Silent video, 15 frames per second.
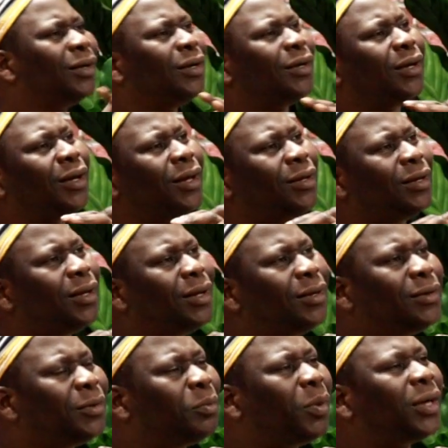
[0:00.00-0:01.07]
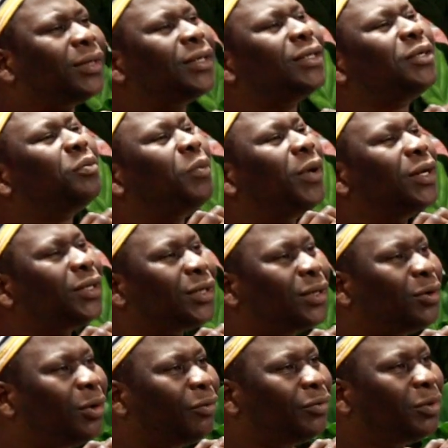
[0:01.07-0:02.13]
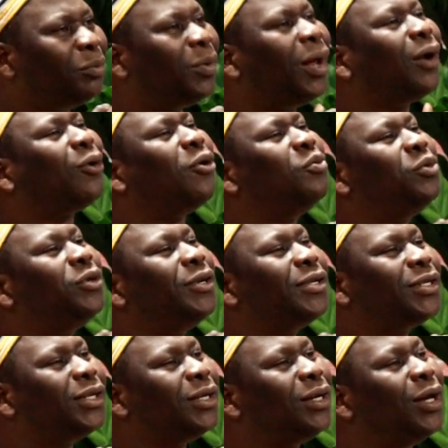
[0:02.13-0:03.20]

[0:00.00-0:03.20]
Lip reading: and the participation of the black community